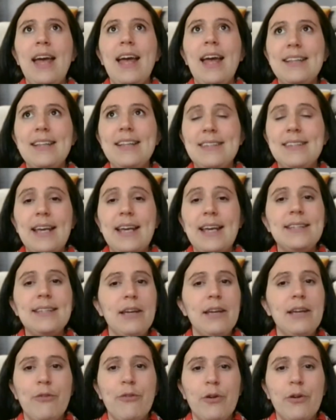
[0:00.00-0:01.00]
it's
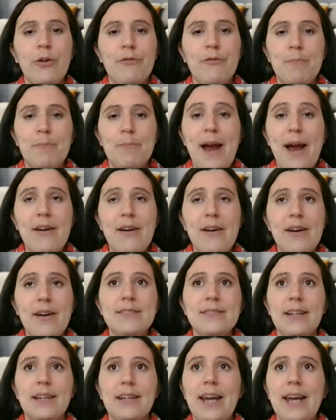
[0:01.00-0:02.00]
easy for
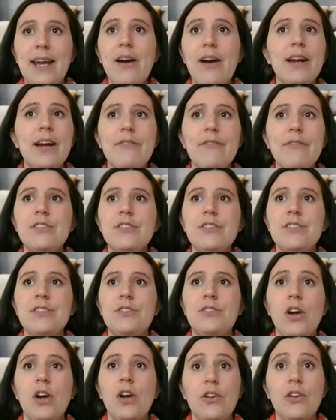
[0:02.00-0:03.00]
parents and caregivers
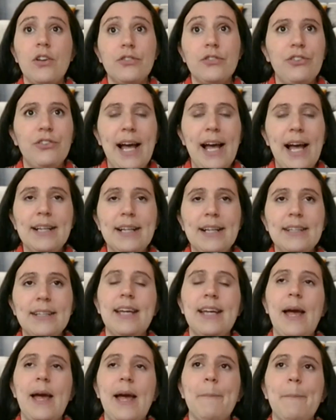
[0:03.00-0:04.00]
to understand,
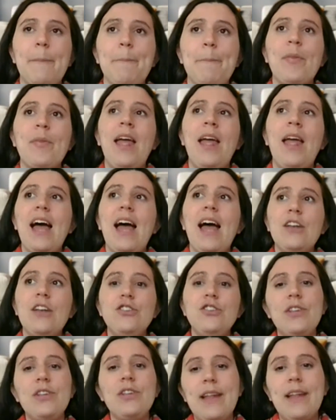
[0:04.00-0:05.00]
and
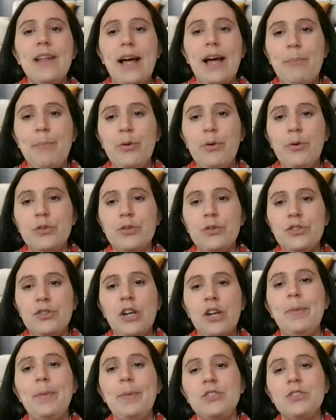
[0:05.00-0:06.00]
using that
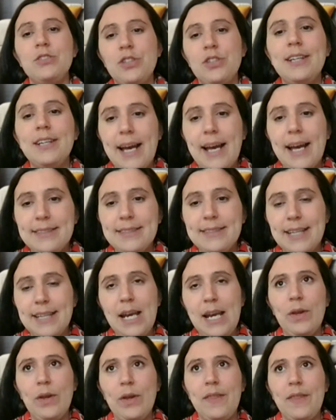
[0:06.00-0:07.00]
approach, but to connect it
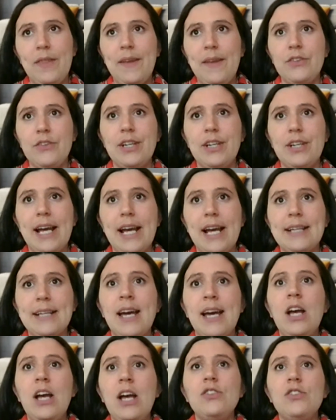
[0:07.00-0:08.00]
in with the internet,
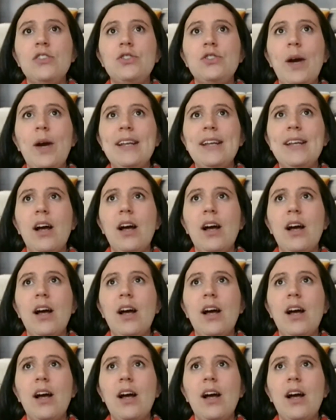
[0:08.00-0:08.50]
so